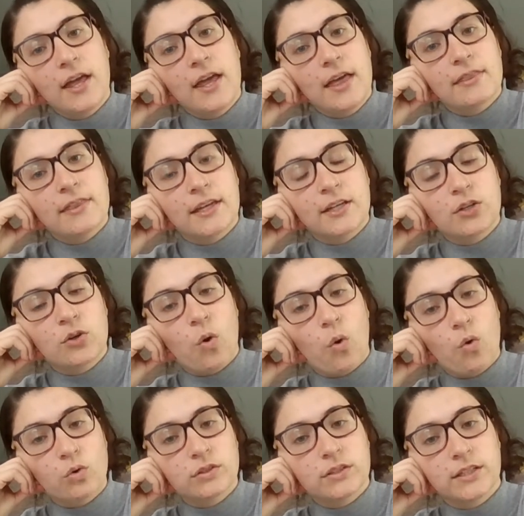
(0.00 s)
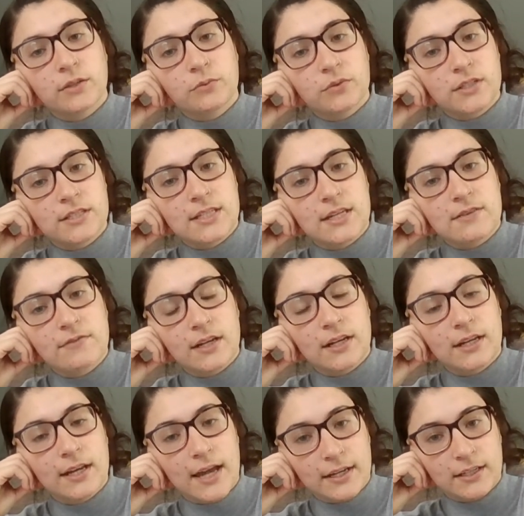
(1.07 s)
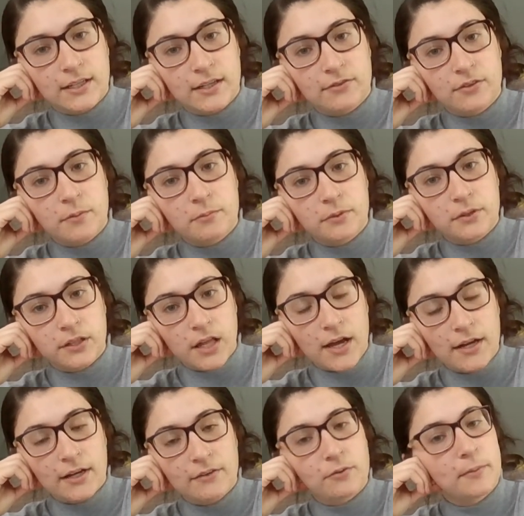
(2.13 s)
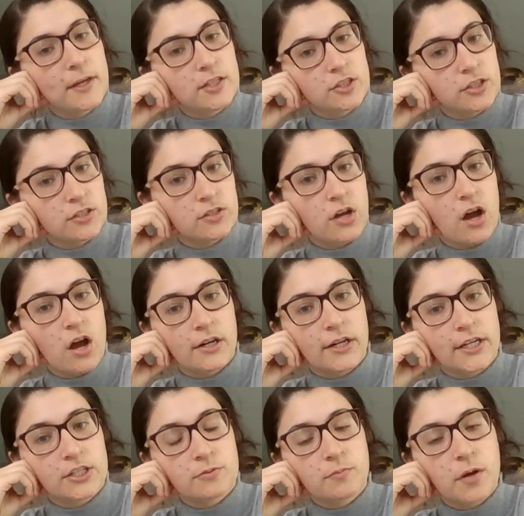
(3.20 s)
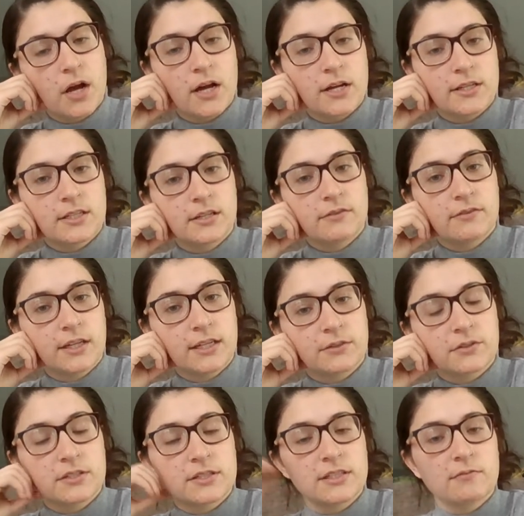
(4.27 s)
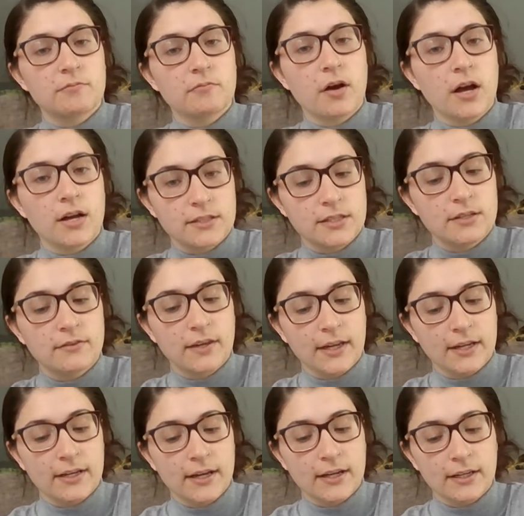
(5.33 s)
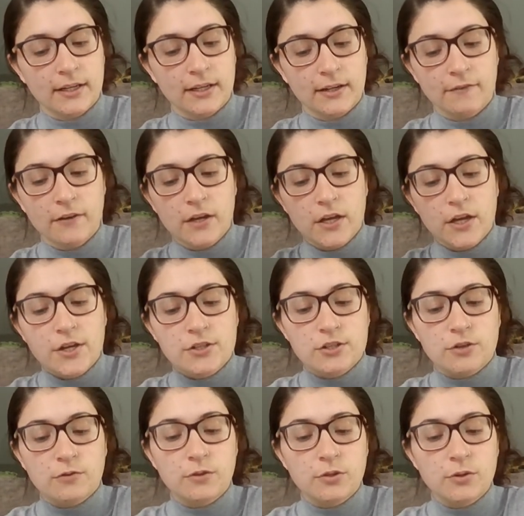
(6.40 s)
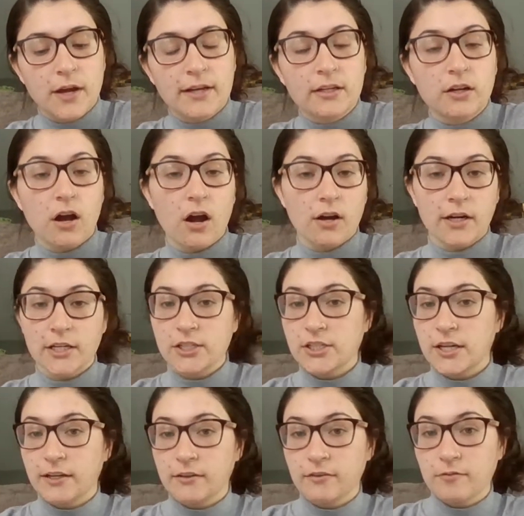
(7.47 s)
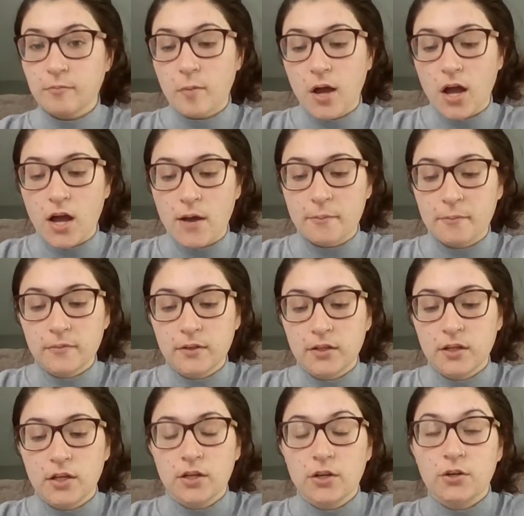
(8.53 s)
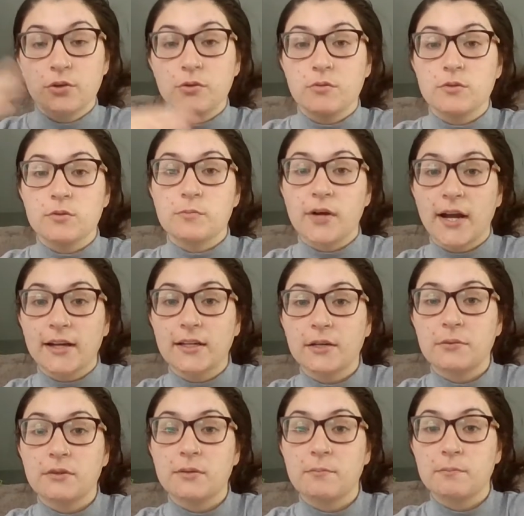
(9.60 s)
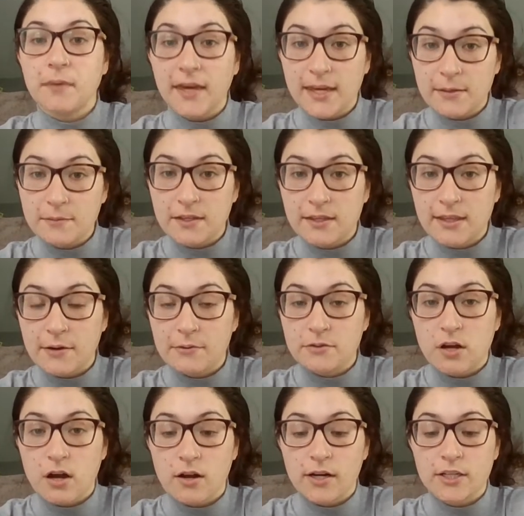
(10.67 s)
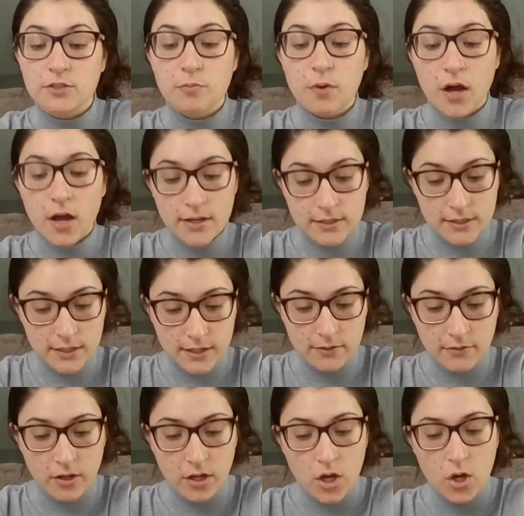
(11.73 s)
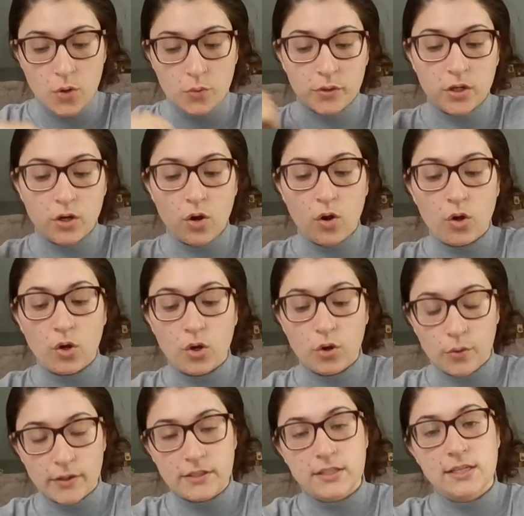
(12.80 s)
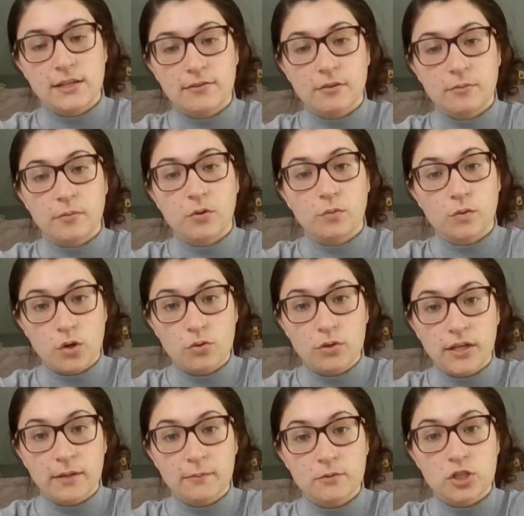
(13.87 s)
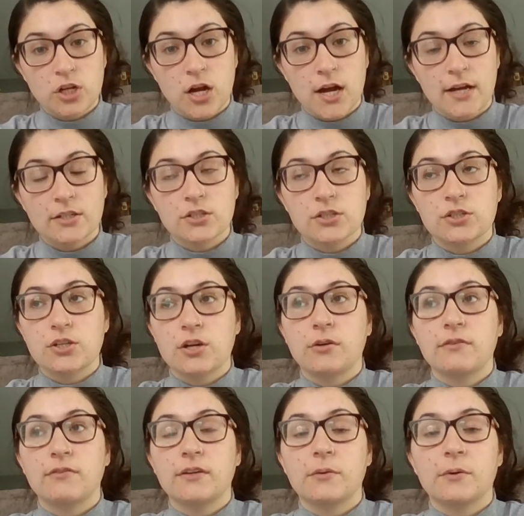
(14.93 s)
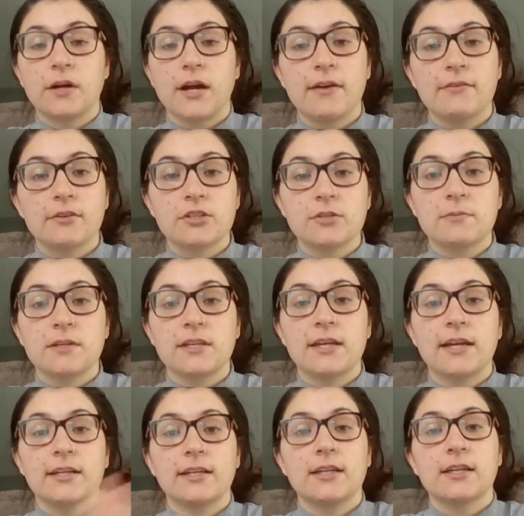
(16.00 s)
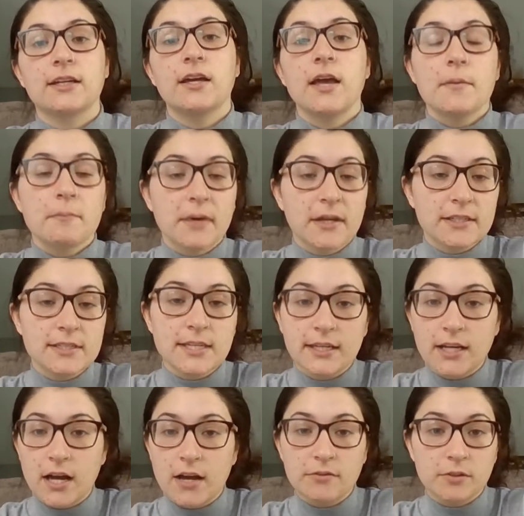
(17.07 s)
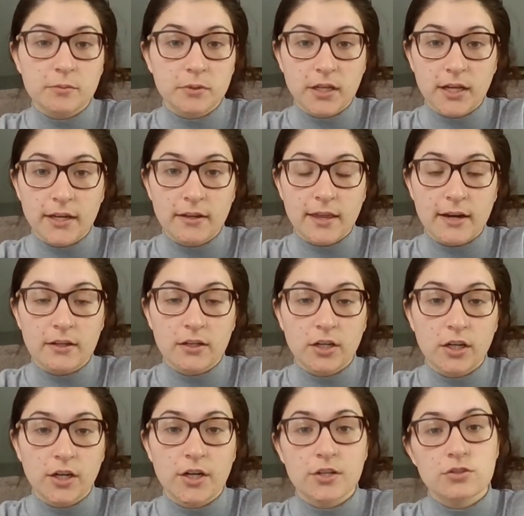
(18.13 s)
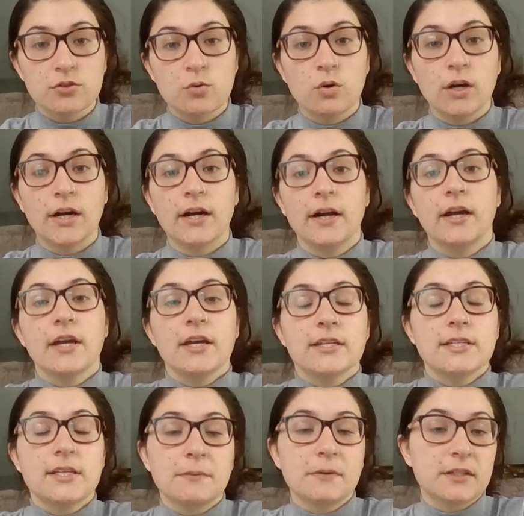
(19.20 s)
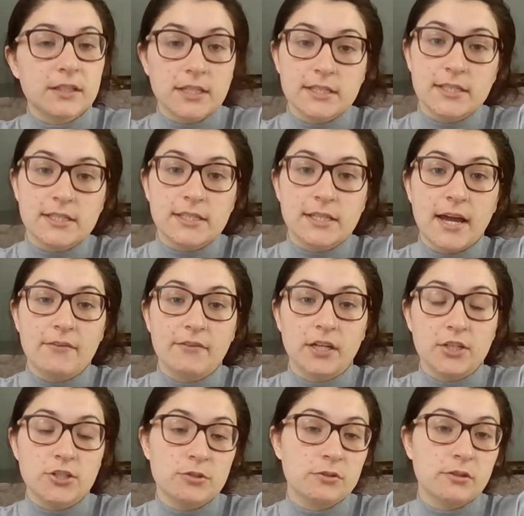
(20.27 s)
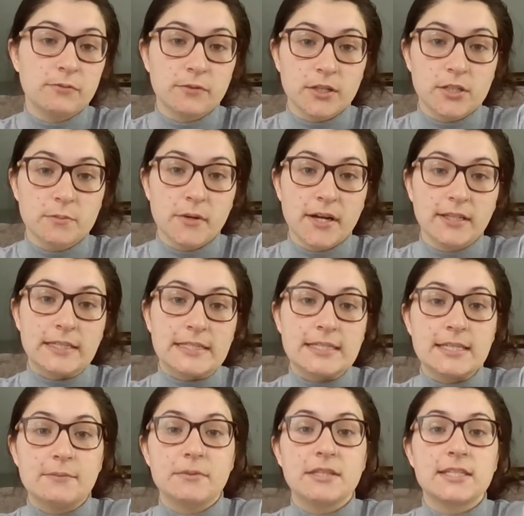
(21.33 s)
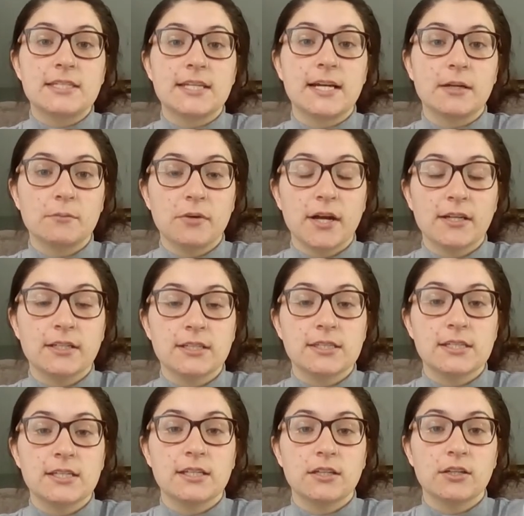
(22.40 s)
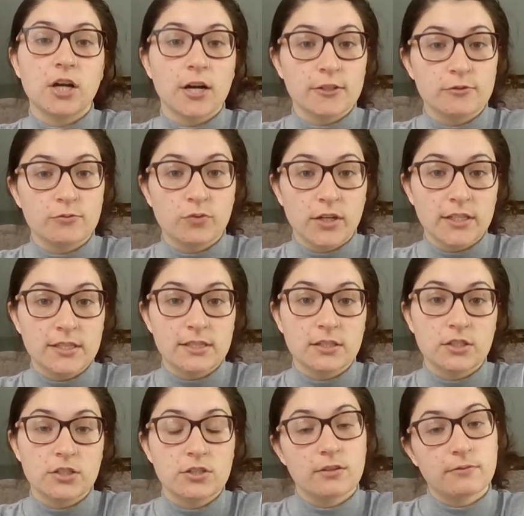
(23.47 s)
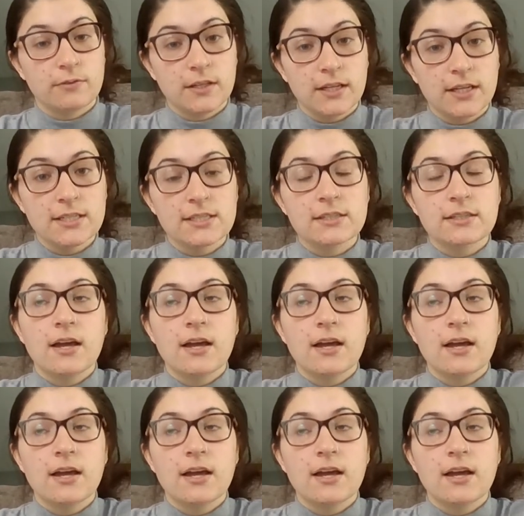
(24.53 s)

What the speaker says: they can only receive negative blood. If a patient is RH positive, they can receive positive and negative. So if you had an RH negative mom who's pregnant with a baby that was RH positive, we're going to give them a RhoGAM shot. So if there were ever to be any mixing of the blood that occurs, or typically it doesn't have an issue with the first pregnancy, but the second pregnancy can cause risk to the fetus,